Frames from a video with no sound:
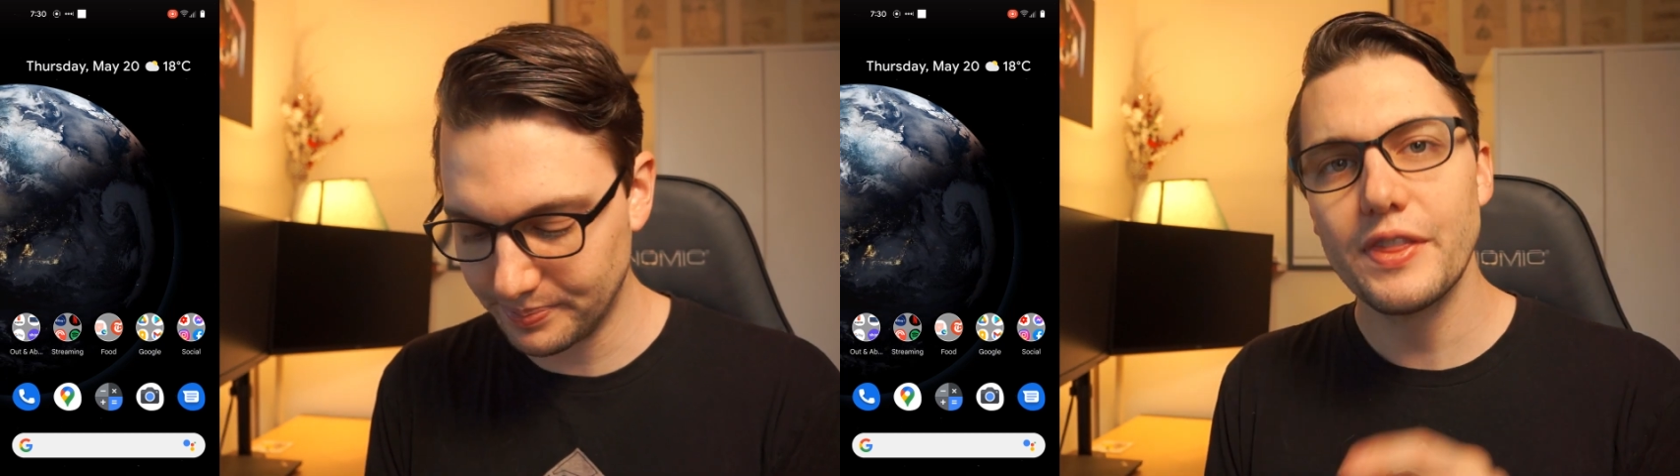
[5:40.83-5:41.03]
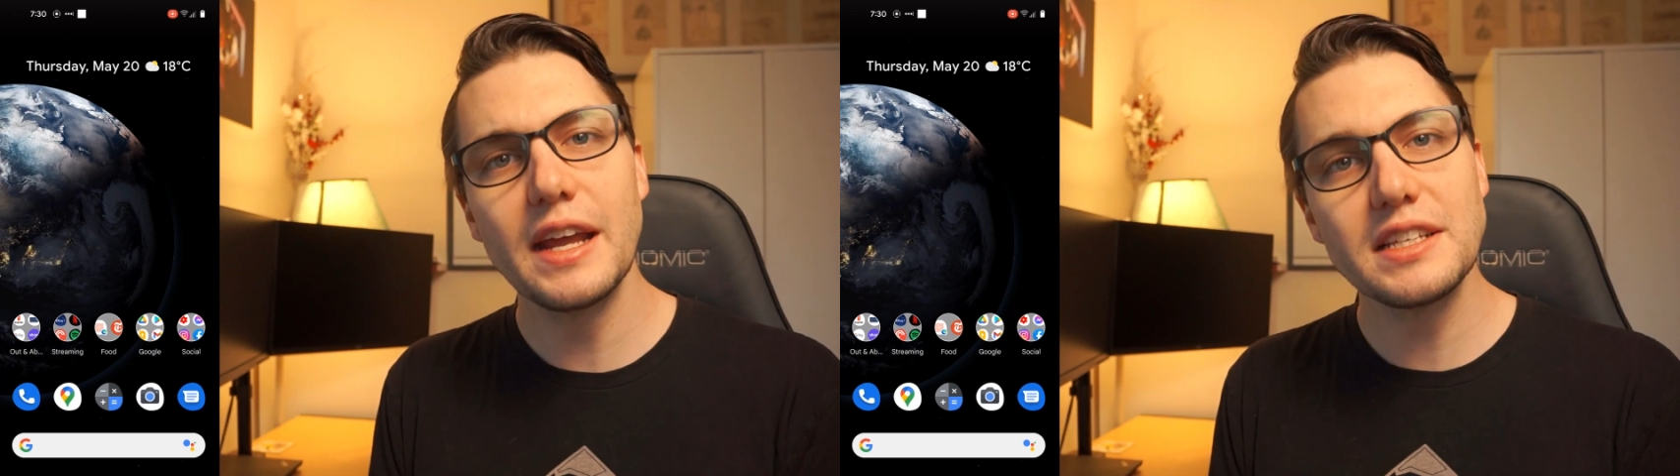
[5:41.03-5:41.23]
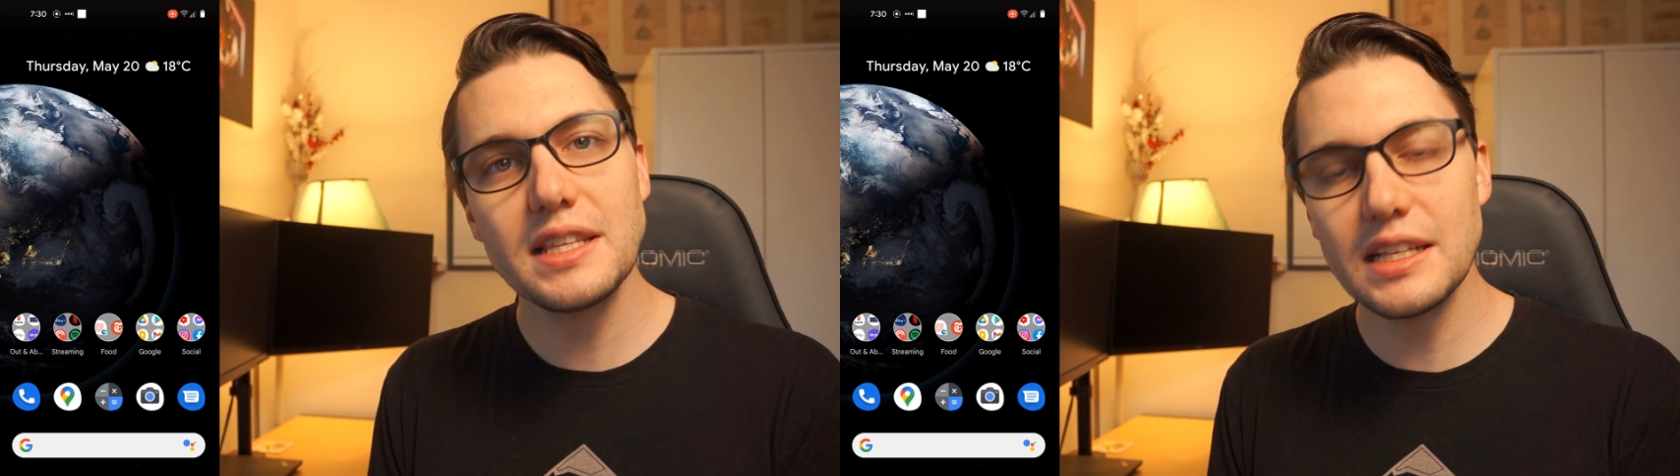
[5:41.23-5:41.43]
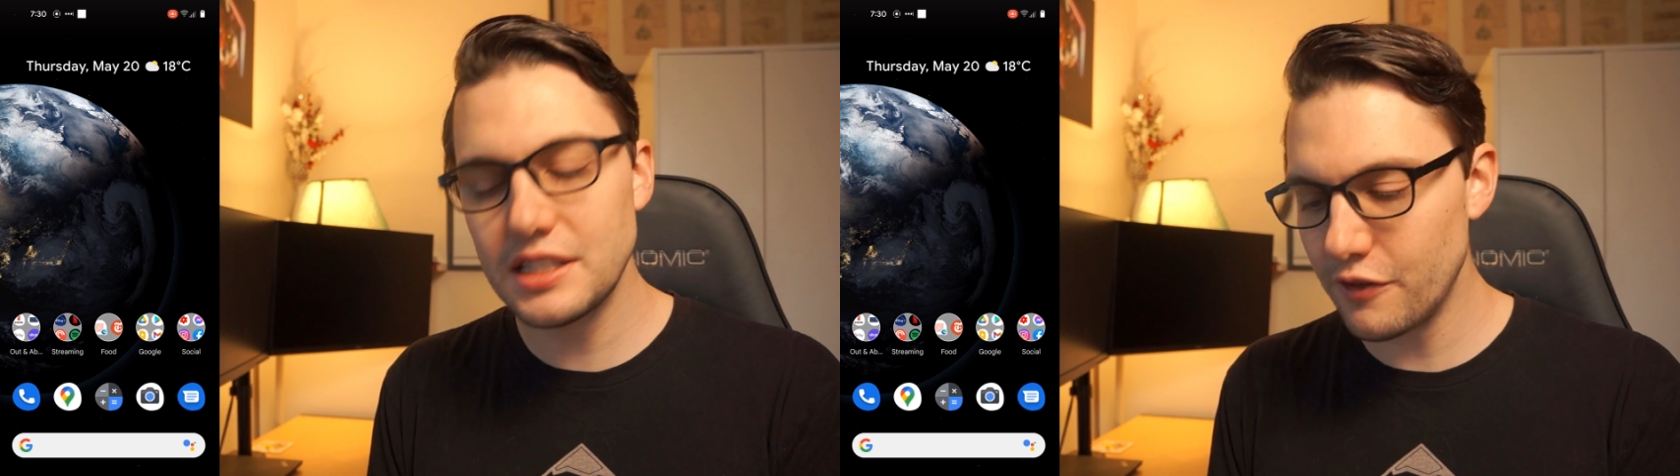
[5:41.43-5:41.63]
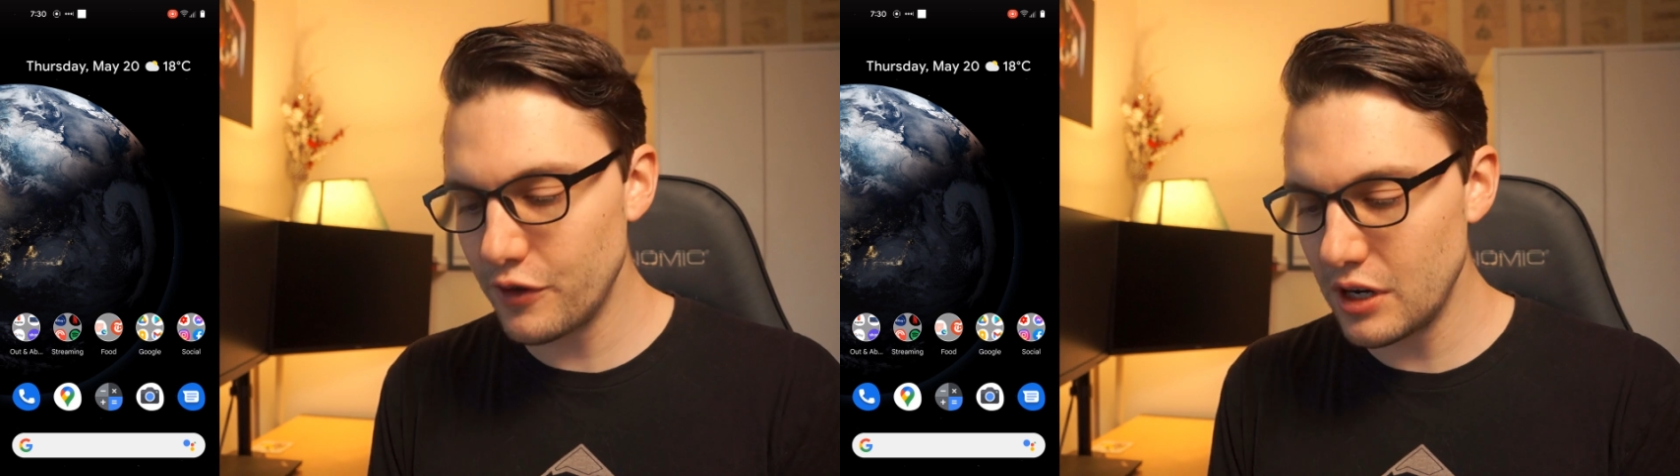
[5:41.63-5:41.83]
The next thing that's
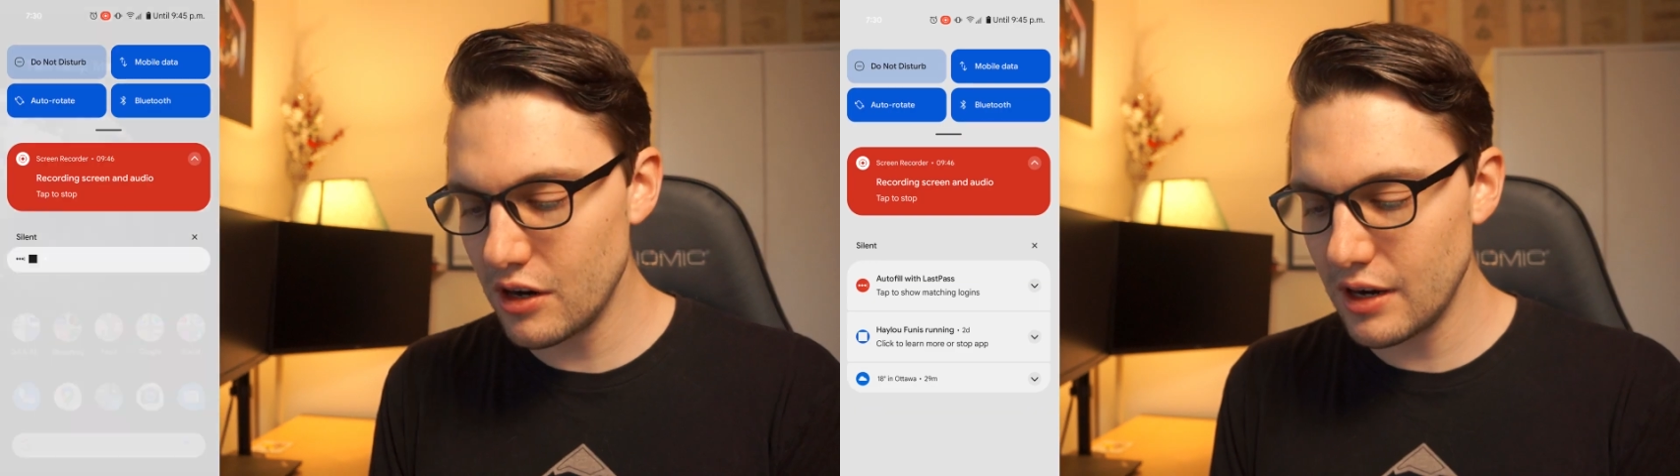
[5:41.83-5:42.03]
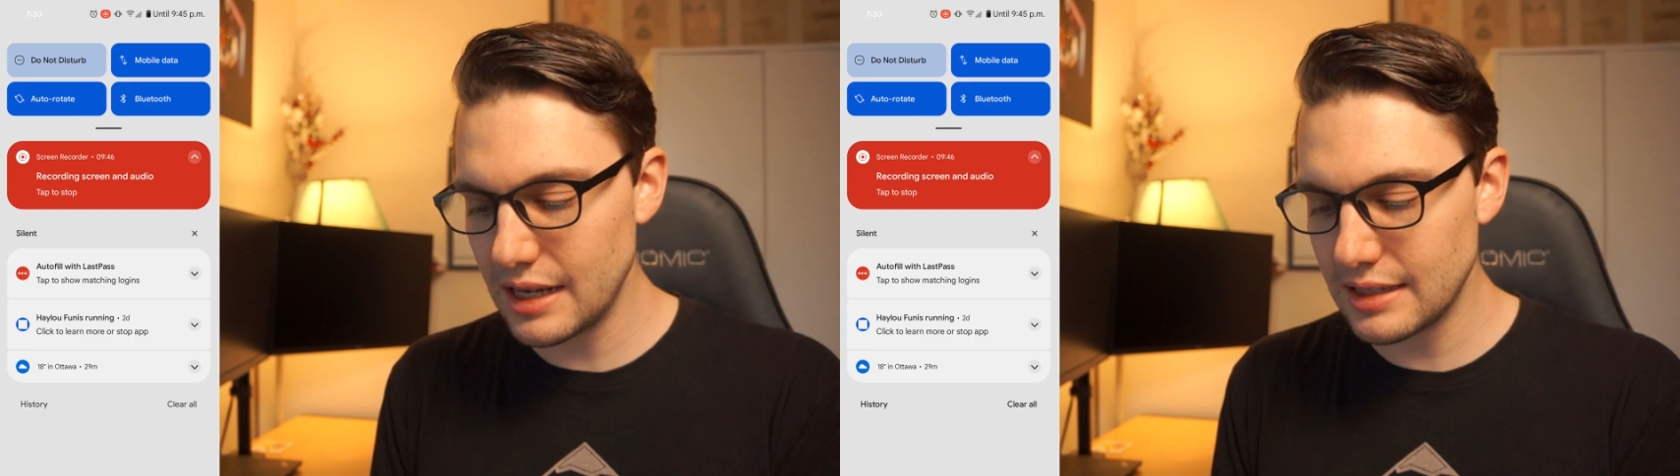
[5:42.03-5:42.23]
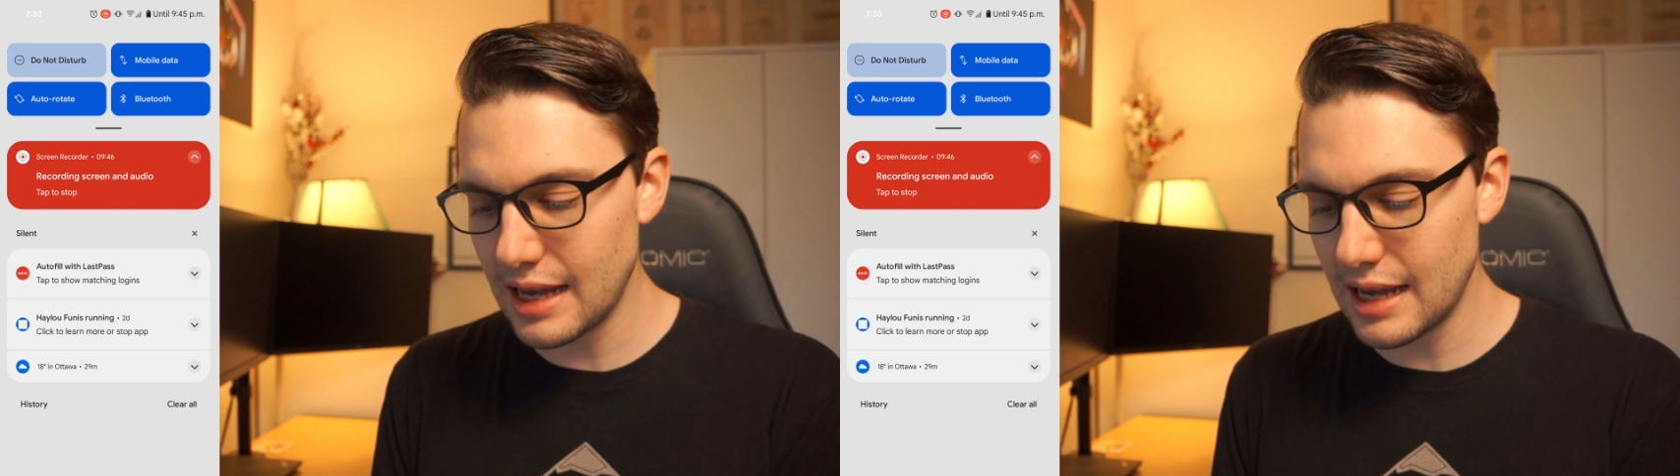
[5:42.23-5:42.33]
different here is